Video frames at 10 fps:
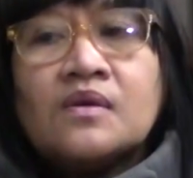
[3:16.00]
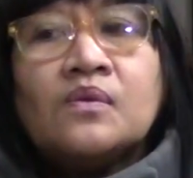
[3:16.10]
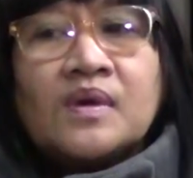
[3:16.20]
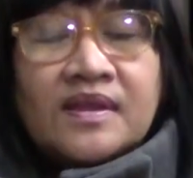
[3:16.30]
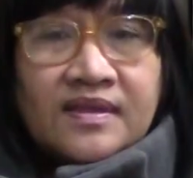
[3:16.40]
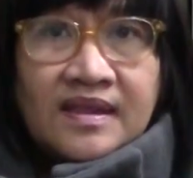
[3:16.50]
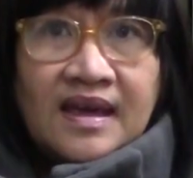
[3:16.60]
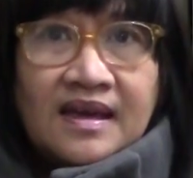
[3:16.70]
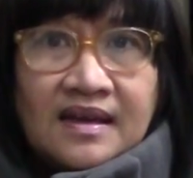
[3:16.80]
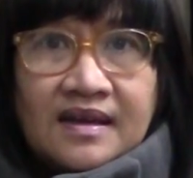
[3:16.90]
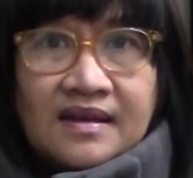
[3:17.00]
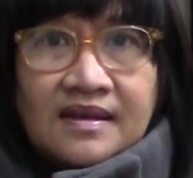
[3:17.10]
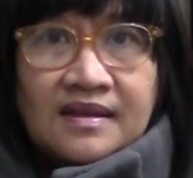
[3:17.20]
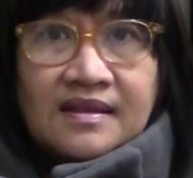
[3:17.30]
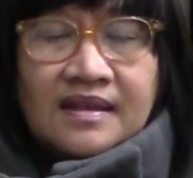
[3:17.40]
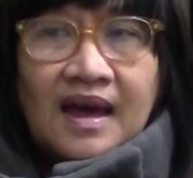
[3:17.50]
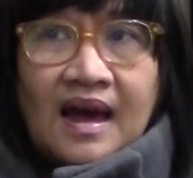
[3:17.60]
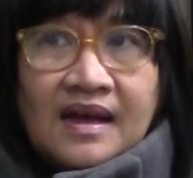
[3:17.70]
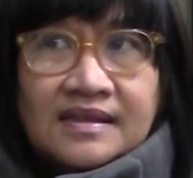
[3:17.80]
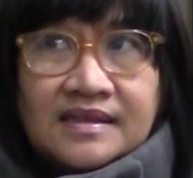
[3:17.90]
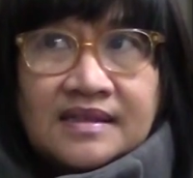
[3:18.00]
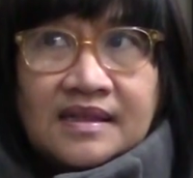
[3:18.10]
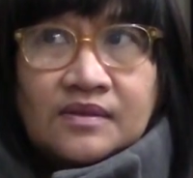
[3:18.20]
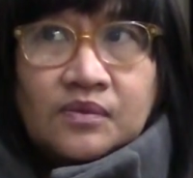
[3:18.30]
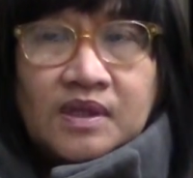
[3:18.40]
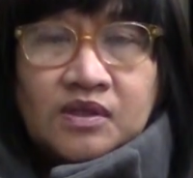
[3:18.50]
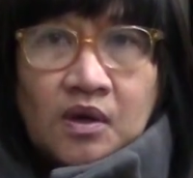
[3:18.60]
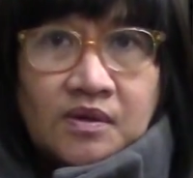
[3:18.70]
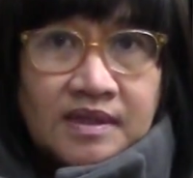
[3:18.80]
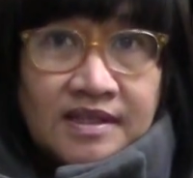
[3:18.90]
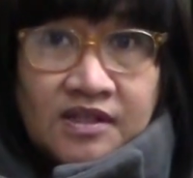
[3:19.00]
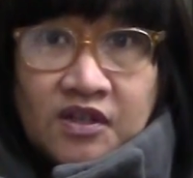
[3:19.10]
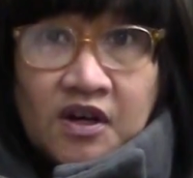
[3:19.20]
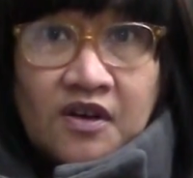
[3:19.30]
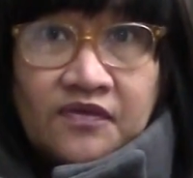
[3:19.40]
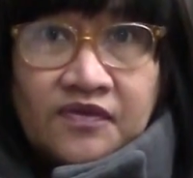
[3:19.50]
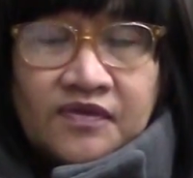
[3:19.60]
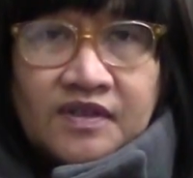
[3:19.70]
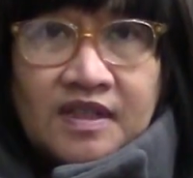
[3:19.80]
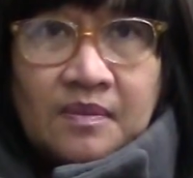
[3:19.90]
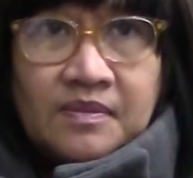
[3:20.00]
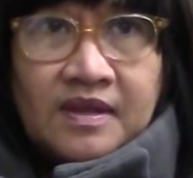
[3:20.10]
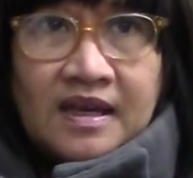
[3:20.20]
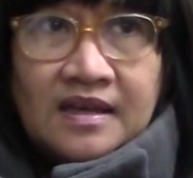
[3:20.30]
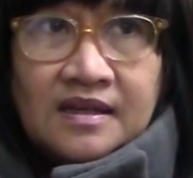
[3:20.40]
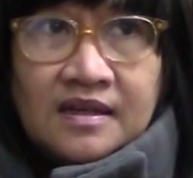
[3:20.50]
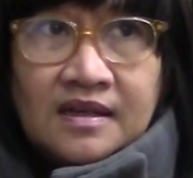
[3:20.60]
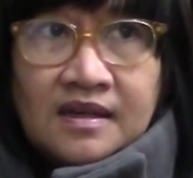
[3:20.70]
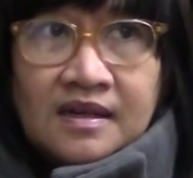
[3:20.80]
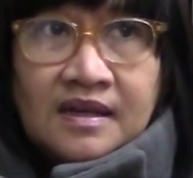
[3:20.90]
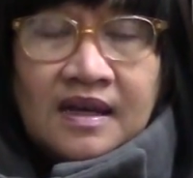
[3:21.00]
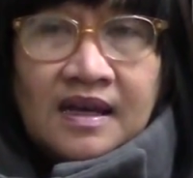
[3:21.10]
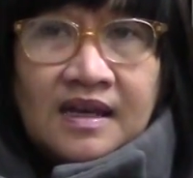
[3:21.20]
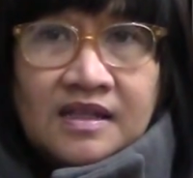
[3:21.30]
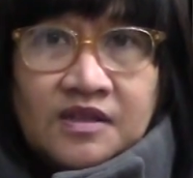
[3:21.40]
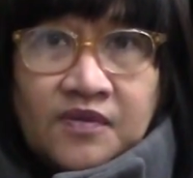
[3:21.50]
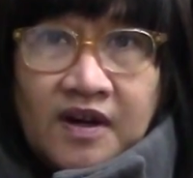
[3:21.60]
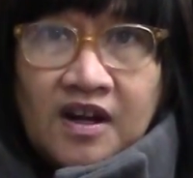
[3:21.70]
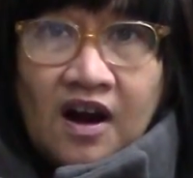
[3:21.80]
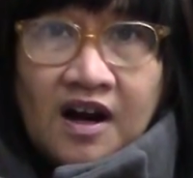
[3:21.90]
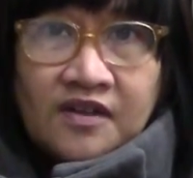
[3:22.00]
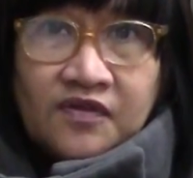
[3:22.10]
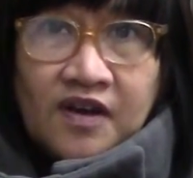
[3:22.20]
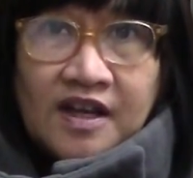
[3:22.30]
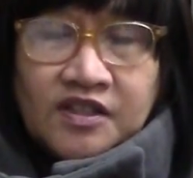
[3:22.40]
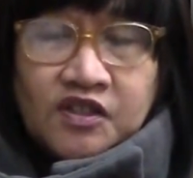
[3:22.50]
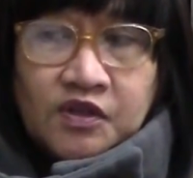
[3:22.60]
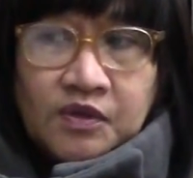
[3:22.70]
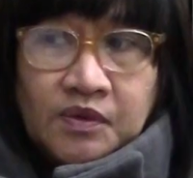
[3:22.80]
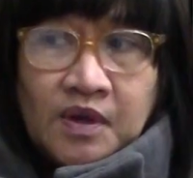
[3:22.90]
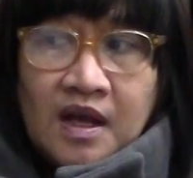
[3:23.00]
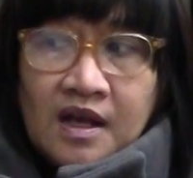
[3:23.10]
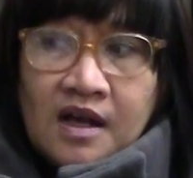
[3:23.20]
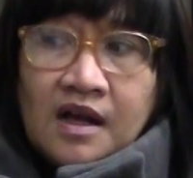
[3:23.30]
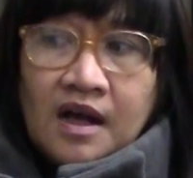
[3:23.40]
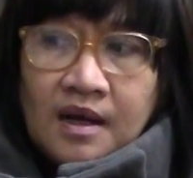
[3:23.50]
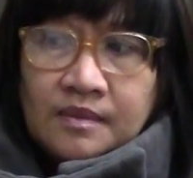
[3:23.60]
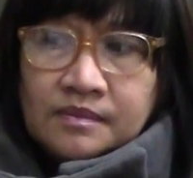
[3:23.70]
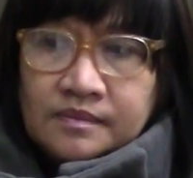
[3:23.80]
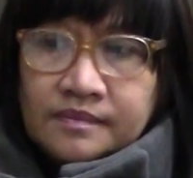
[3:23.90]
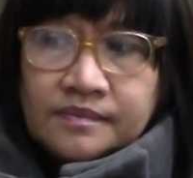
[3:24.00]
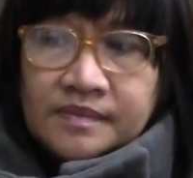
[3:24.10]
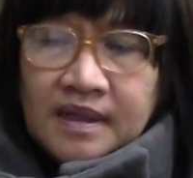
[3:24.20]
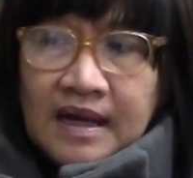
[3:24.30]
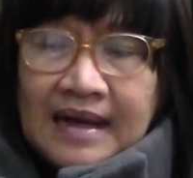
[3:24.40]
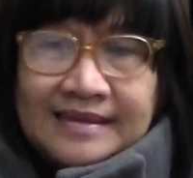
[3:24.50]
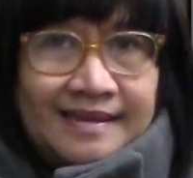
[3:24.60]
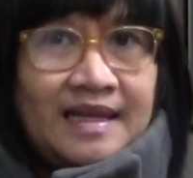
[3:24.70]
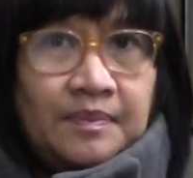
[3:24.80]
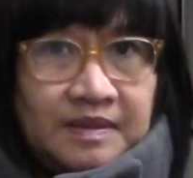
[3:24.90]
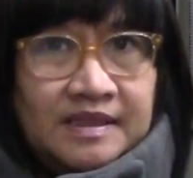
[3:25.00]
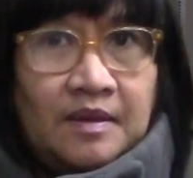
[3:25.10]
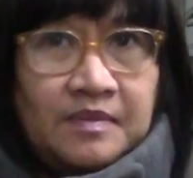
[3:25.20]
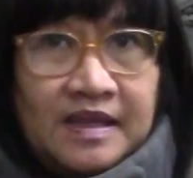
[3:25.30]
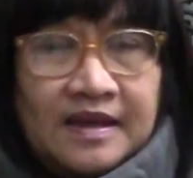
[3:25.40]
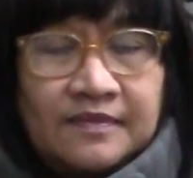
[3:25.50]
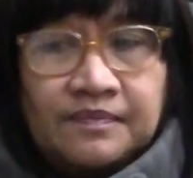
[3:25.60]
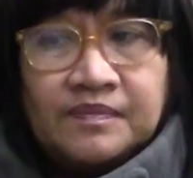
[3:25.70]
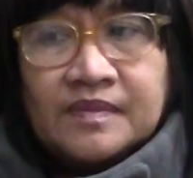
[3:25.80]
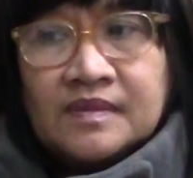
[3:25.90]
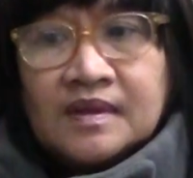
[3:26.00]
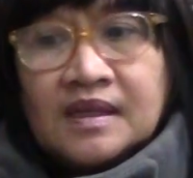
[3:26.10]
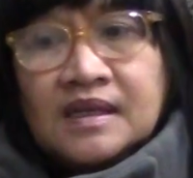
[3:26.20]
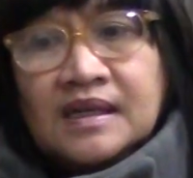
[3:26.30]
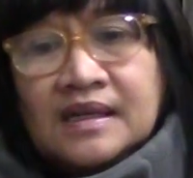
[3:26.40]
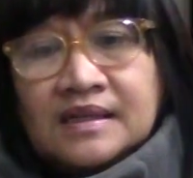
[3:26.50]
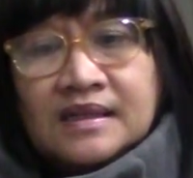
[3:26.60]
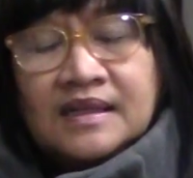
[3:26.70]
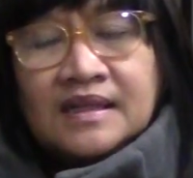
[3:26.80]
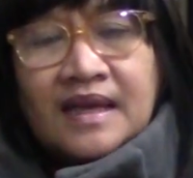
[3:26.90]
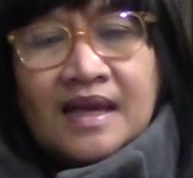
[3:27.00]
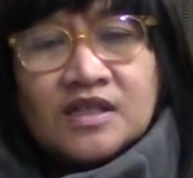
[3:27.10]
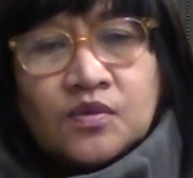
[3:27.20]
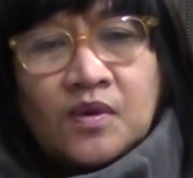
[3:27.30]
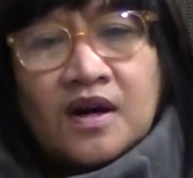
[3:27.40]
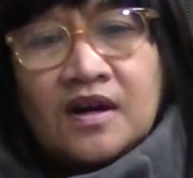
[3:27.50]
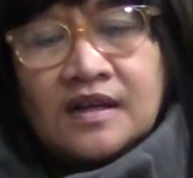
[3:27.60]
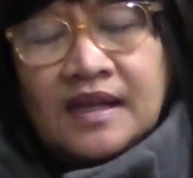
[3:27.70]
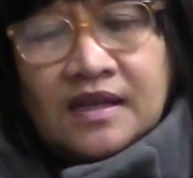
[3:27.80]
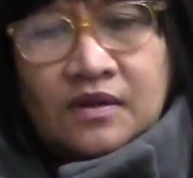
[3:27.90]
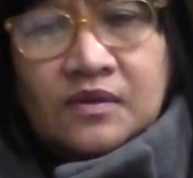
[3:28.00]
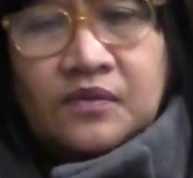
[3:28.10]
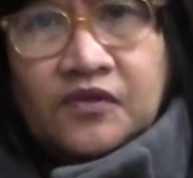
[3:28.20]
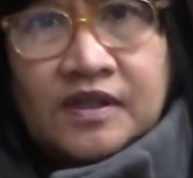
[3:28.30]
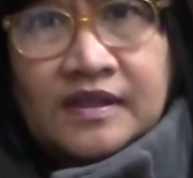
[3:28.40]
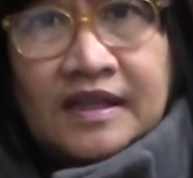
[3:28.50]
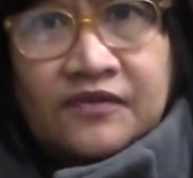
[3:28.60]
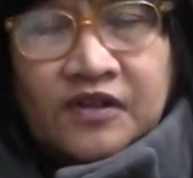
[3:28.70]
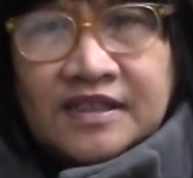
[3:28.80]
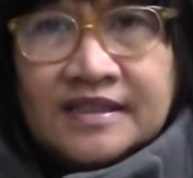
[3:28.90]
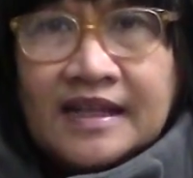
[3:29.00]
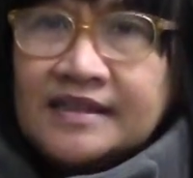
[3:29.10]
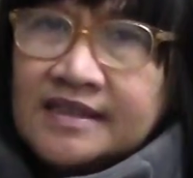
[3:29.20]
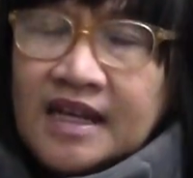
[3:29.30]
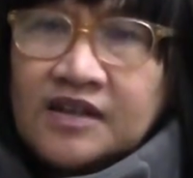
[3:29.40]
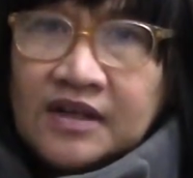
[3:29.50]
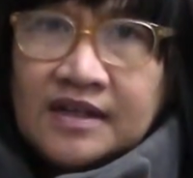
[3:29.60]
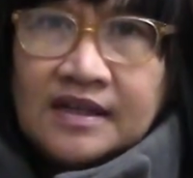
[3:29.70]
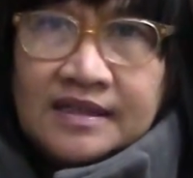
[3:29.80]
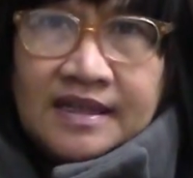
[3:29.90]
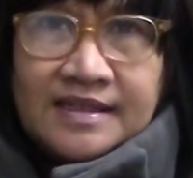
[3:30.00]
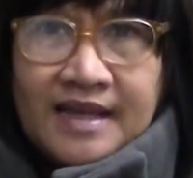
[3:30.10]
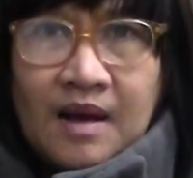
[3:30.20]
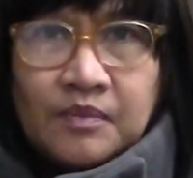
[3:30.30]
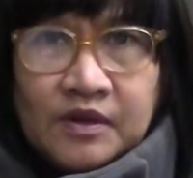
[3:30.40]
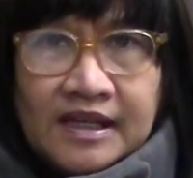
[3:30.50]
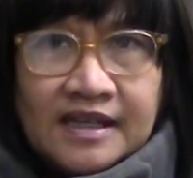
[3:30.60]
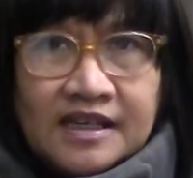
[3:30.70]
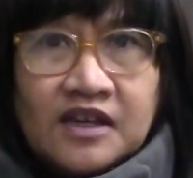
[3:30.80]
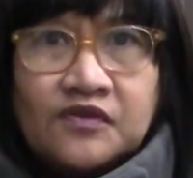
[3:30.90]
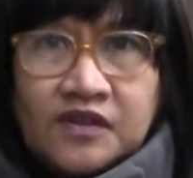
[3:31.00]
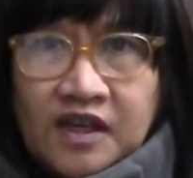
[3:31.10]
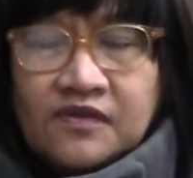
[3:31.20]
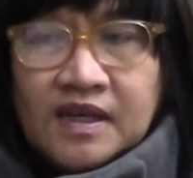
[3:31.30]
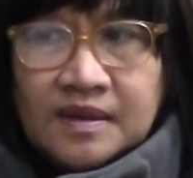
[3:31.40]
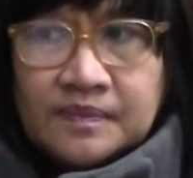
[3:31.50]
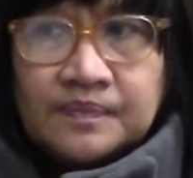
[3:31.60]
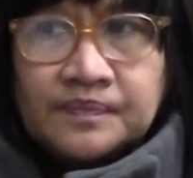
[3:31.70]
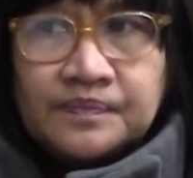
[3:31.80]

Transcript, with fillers: we think that we don't deserve something, it is very hard for us to accept something. In a case where, let's take an example like gift giving.